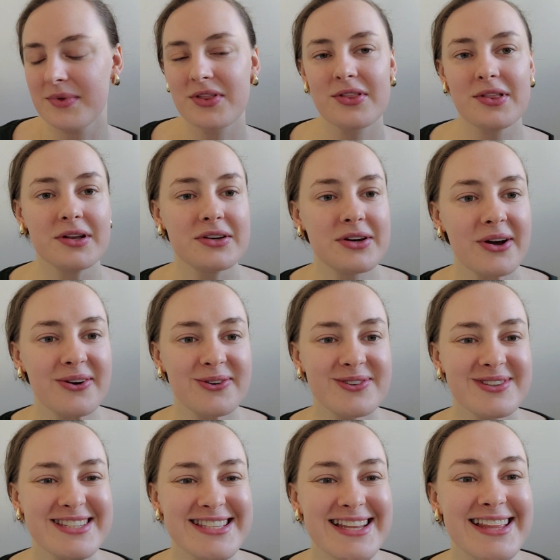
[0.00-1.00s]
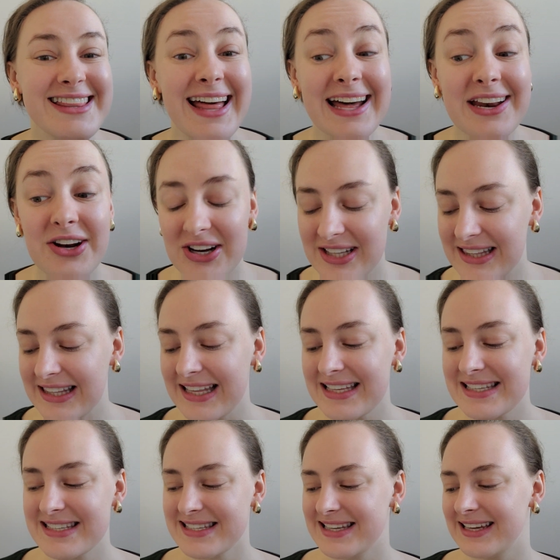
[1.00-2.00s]
the notes that are
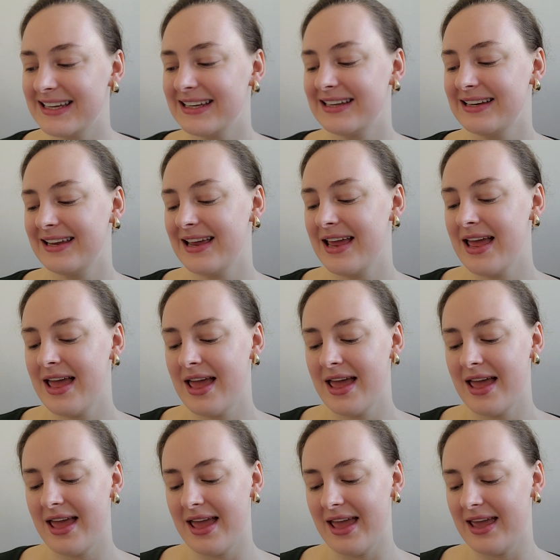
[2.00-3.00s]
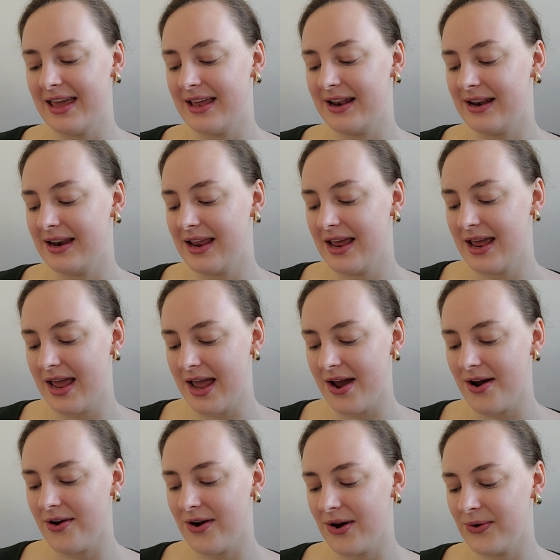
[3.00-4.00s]
listed in
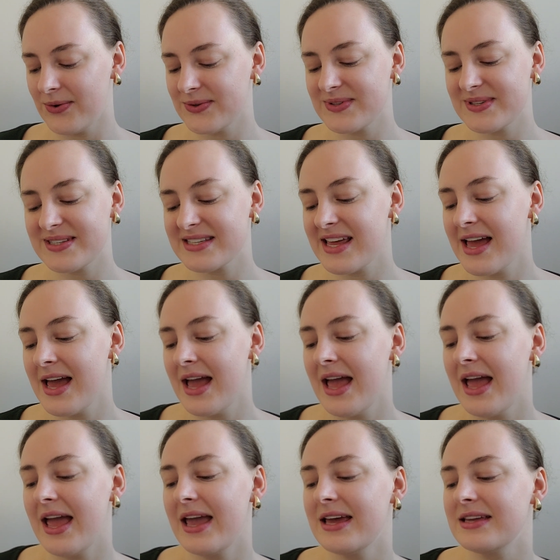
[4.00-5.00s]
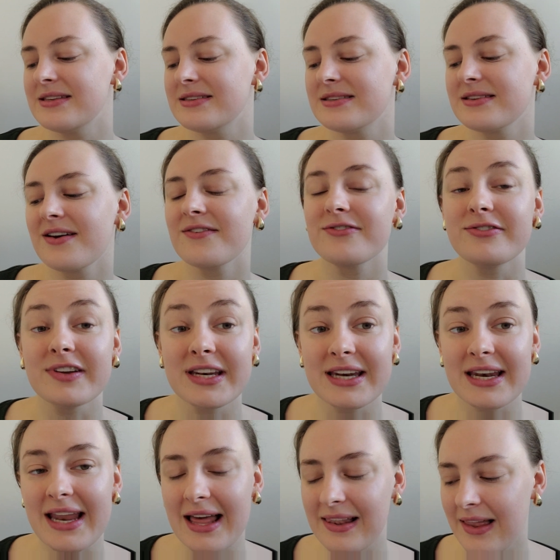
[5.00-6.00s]
Eros is
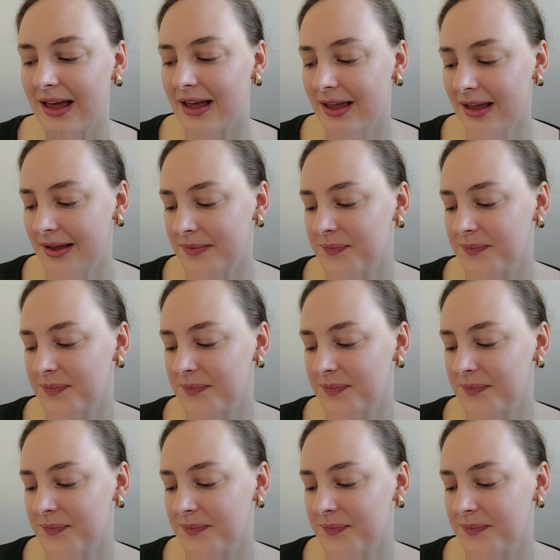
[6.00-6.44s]
vanilla.